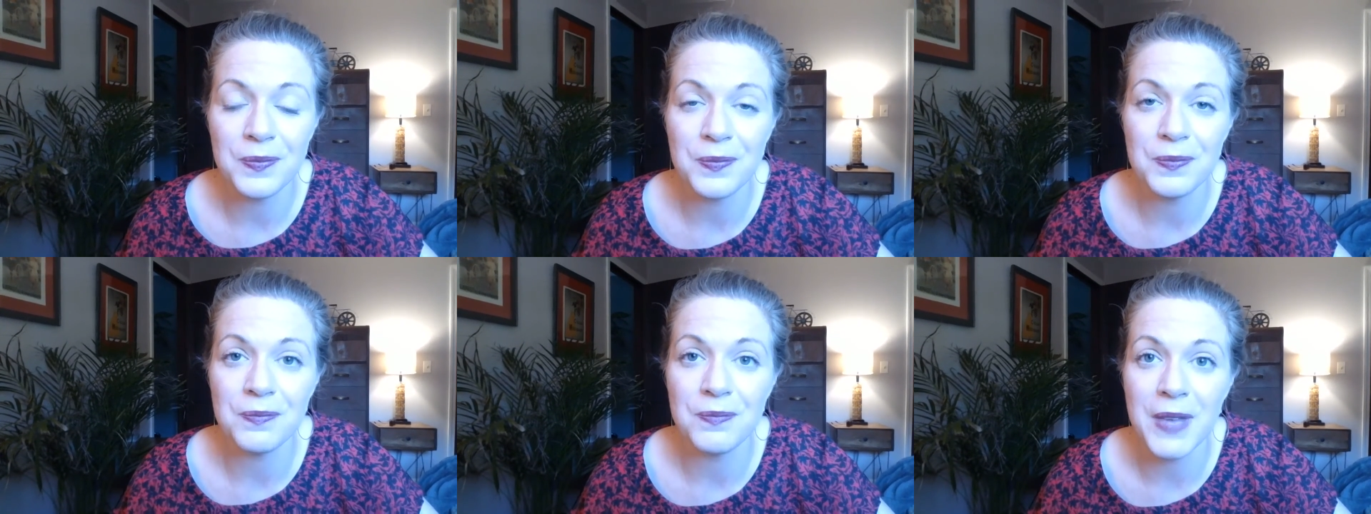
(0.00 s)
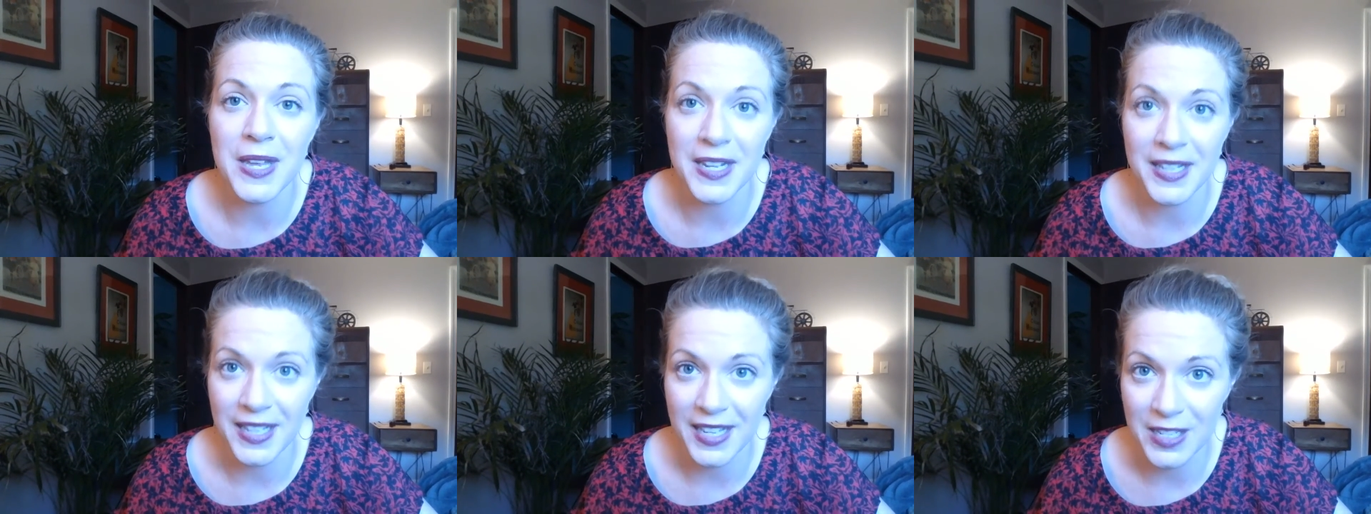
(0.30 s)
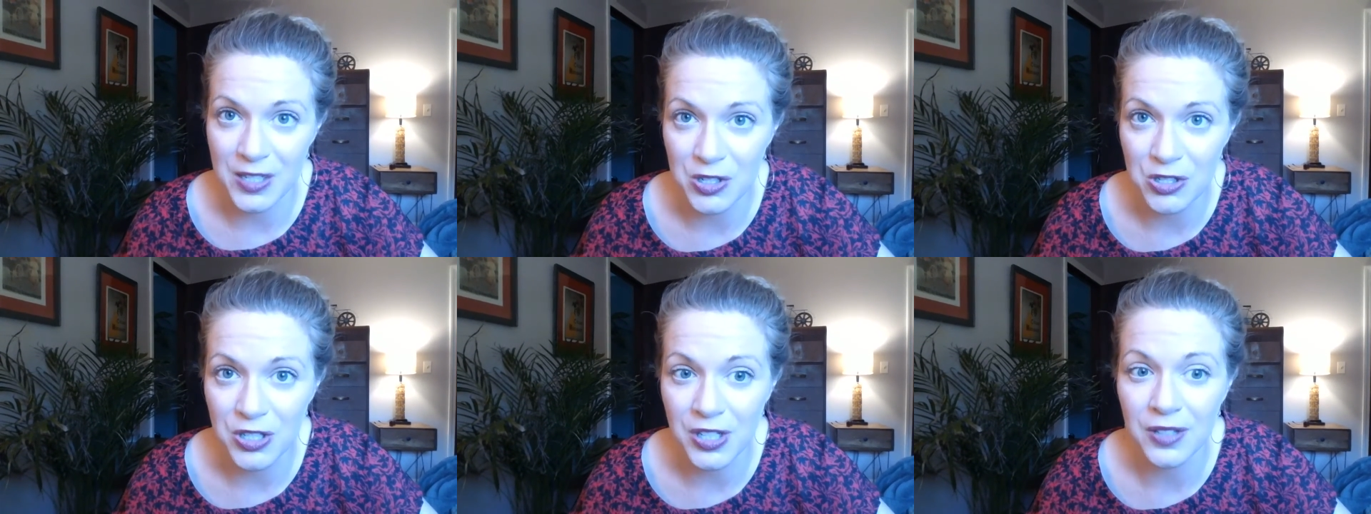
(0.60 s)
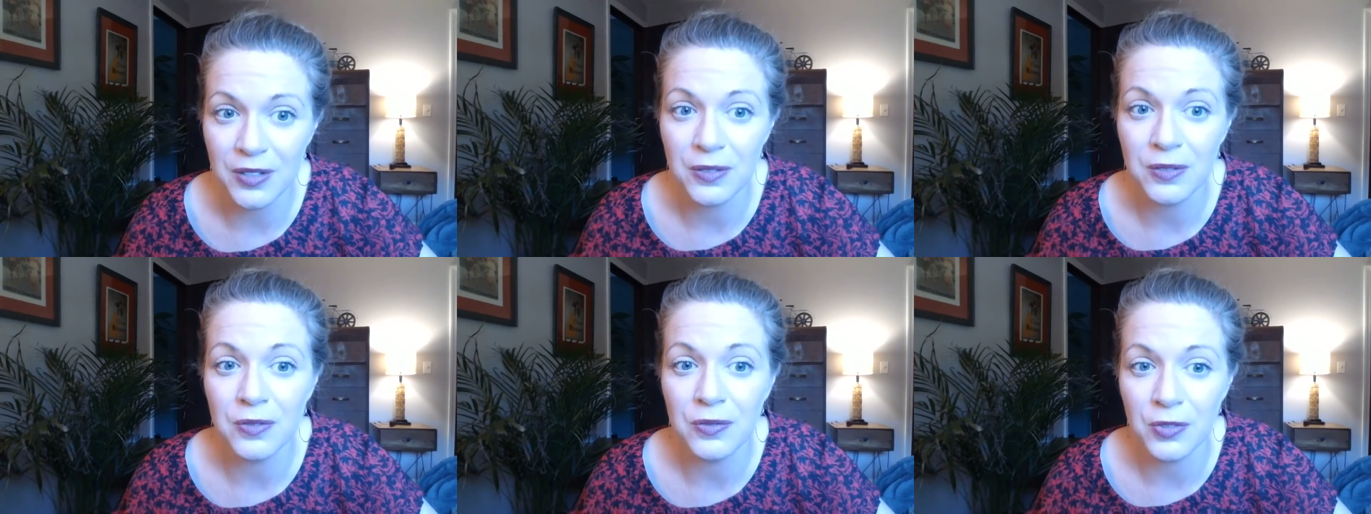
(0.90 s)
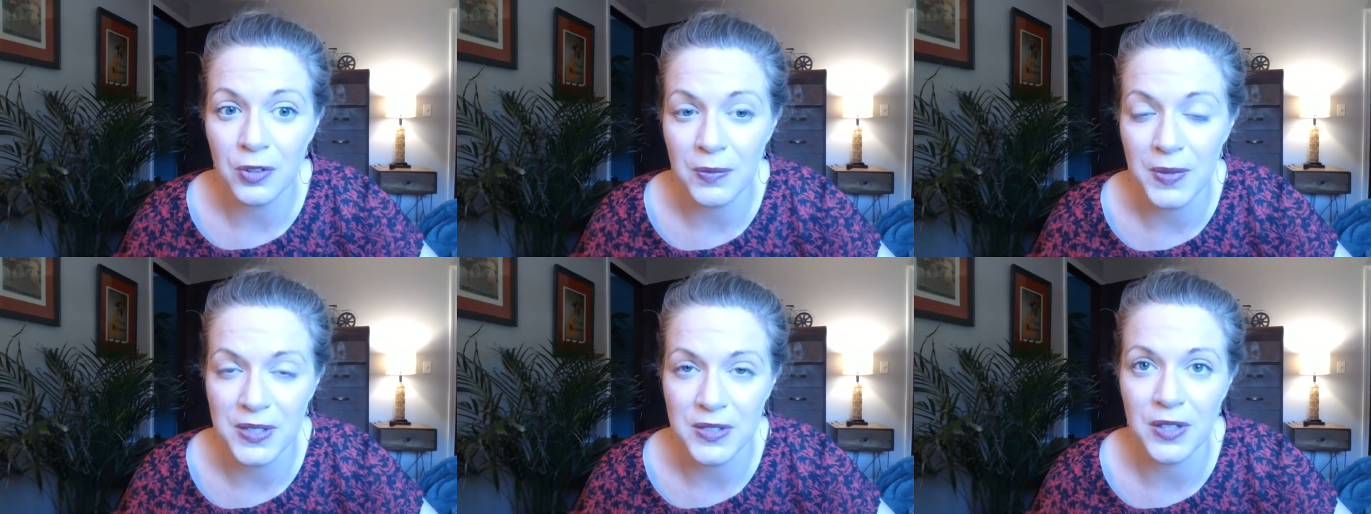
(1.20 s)
medication
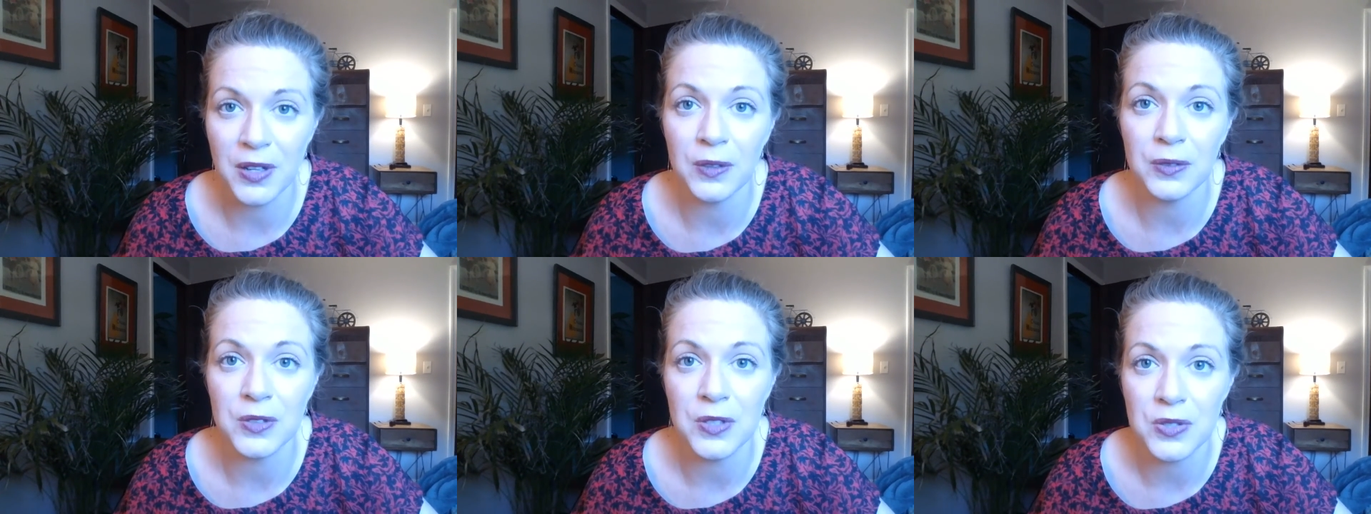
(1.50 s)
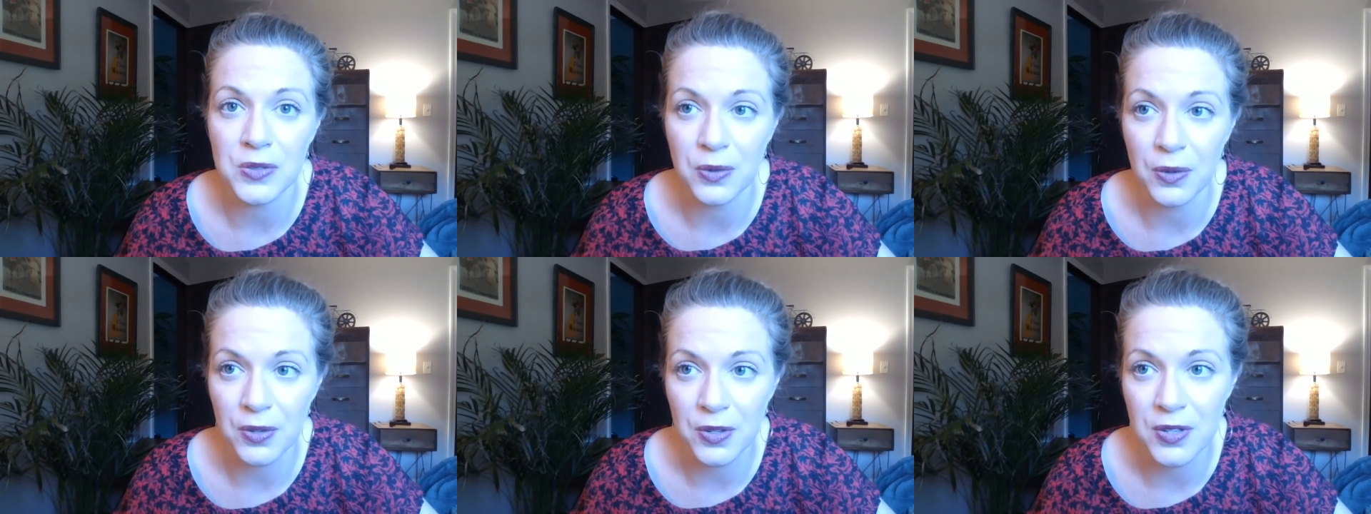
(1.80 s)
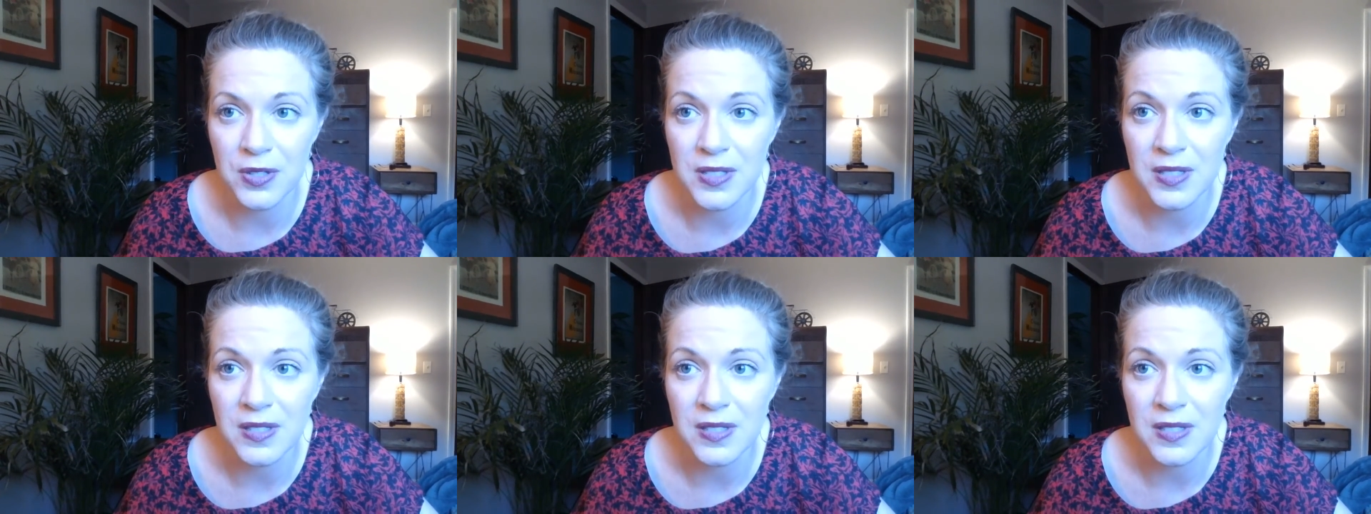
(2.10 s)
for mental health disorders, and